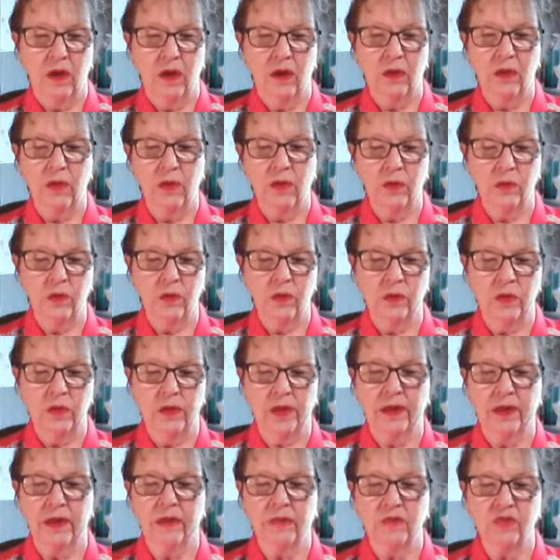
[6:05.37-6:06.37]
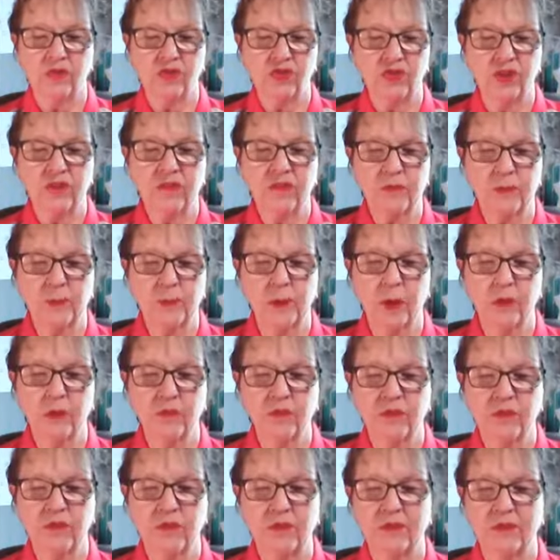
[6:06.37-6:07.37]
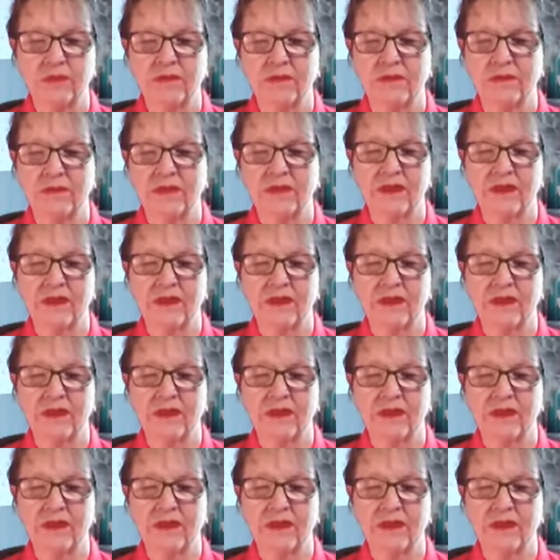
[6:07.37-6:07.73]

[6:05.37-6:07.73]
who uh, just posted